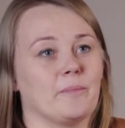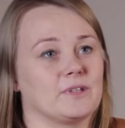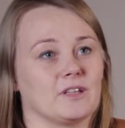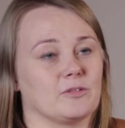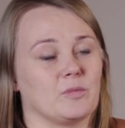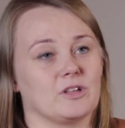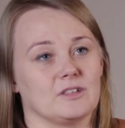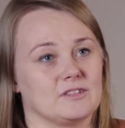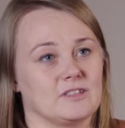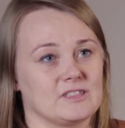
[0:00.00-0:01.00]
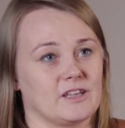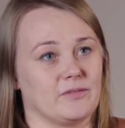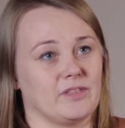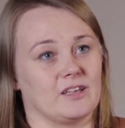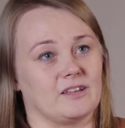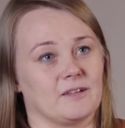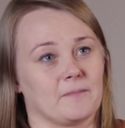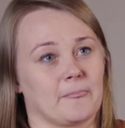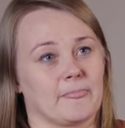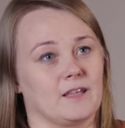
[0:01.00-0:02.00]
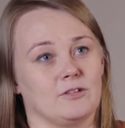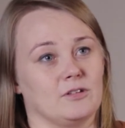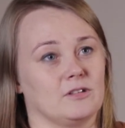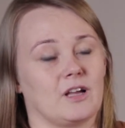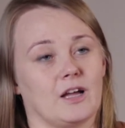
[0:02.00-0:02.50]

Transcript: competence model is the same thing. It